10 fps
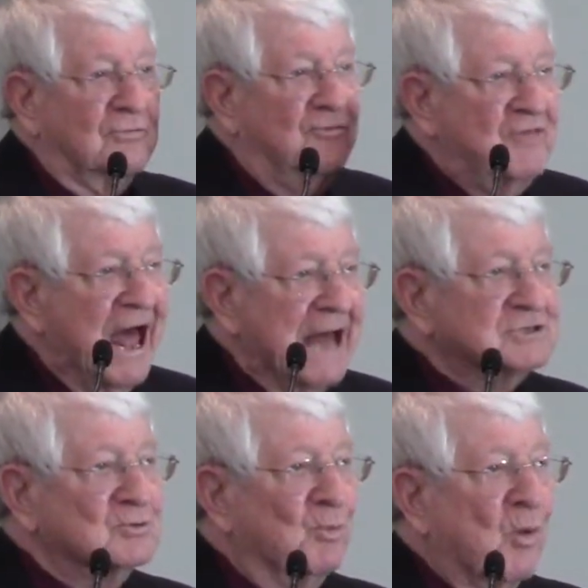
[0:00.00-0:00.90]

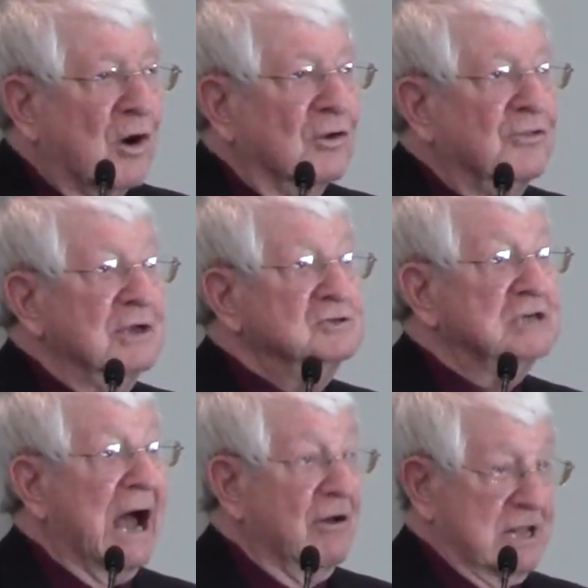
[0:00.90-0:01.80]
That's worth
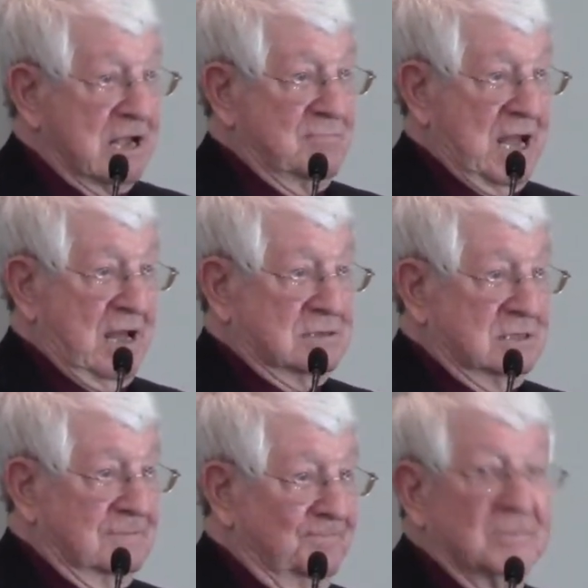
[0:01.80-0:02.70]
shouting about.
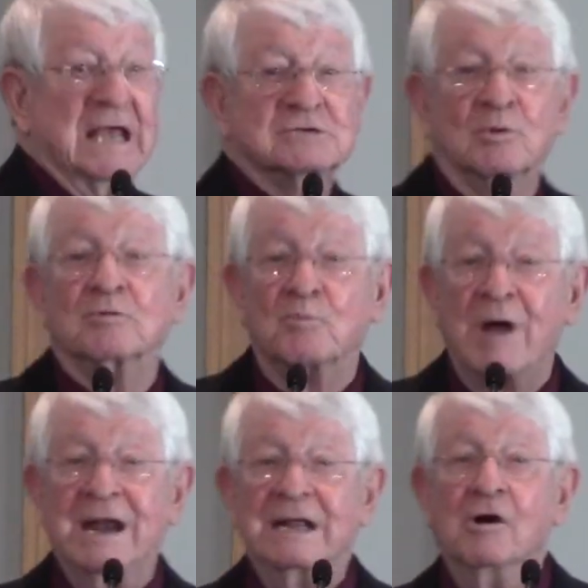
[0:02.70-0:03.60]
That's worth
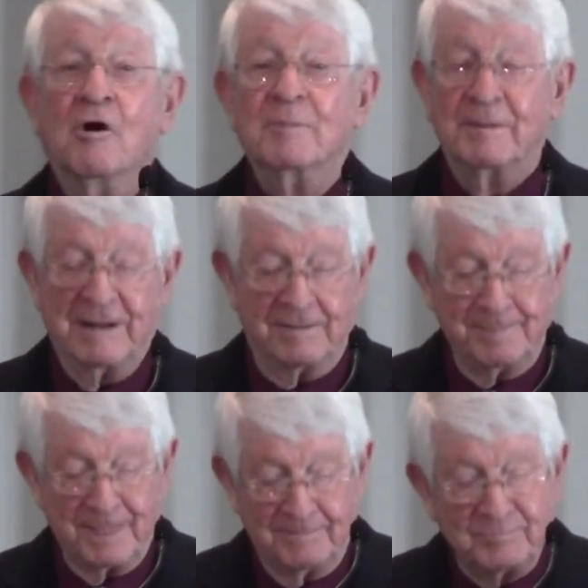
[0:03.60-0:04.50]
writing home about.
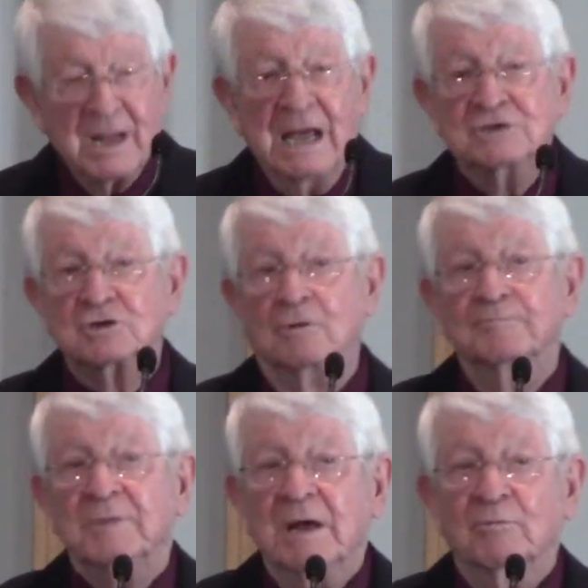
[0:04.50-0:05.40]

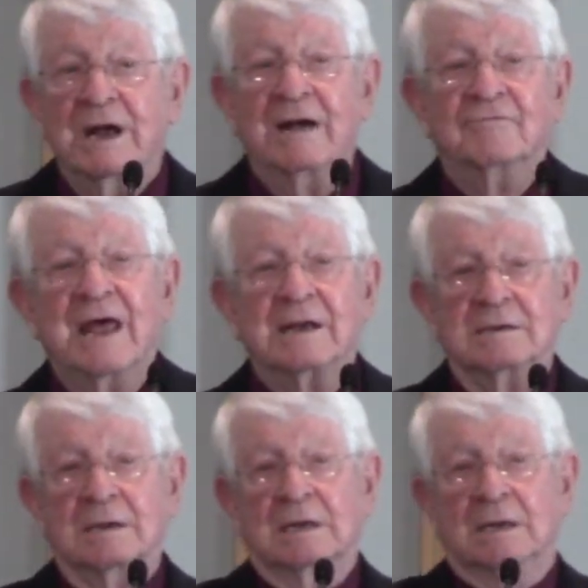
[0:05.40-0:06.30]
So we have that
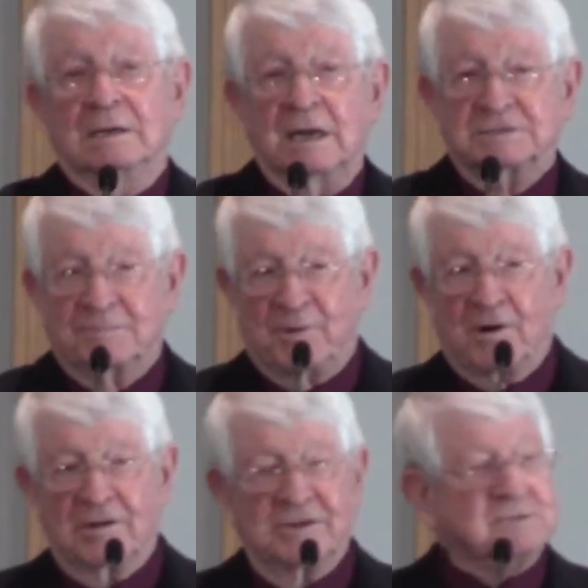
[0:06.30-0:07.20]
as a
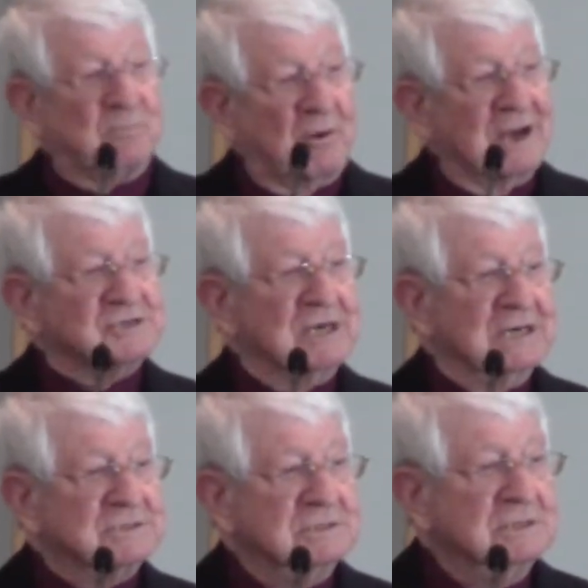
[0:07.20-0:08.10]
part of this
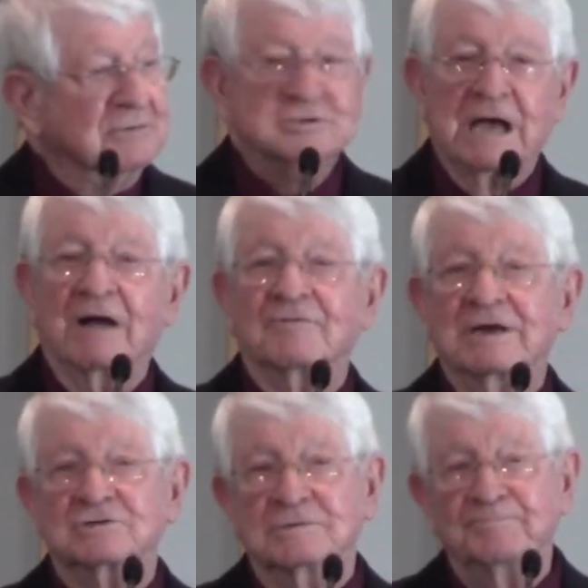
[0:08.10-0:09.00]
process of
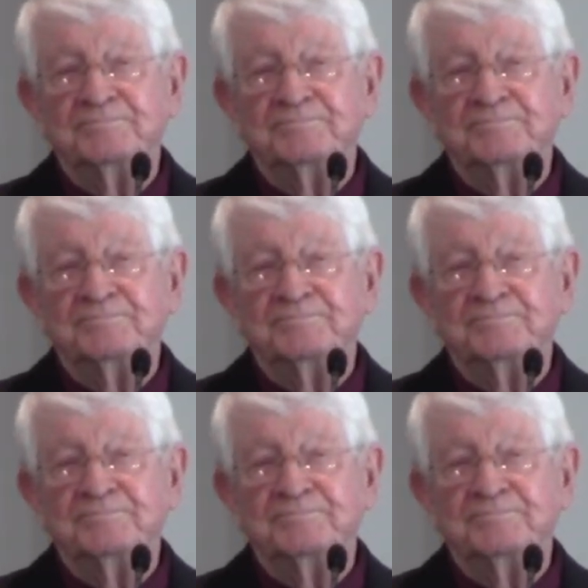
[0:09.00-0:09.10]
salvation.